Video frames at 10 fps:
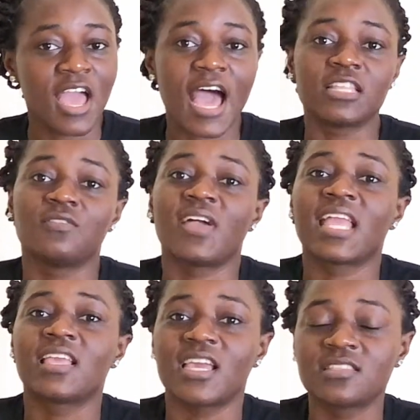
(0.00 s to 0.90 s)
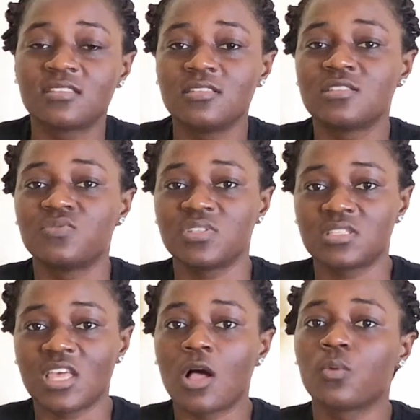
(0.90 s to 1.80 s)
And if I get this
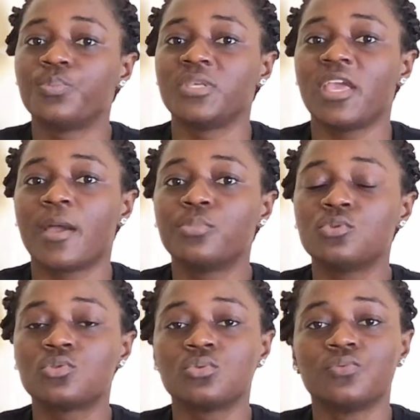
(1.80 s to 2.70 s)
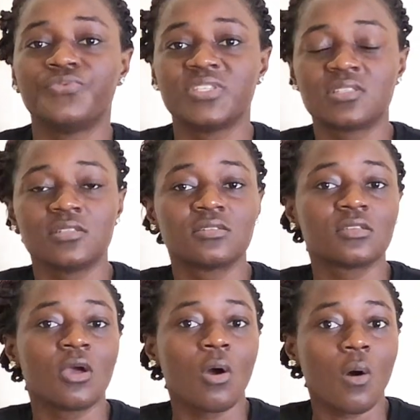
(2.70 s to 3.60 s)
visa, I'll be able to visit
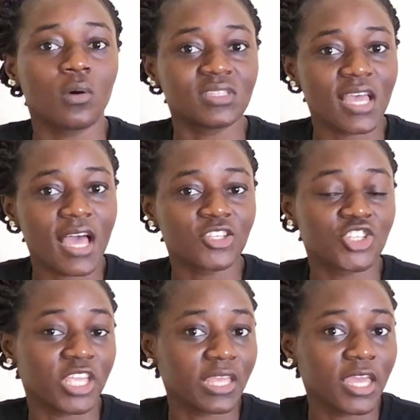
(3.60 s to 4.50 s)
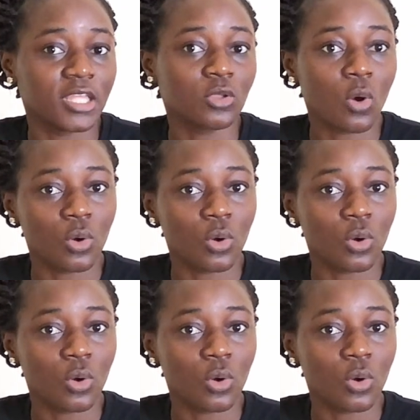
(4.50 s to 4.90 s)
other Schengen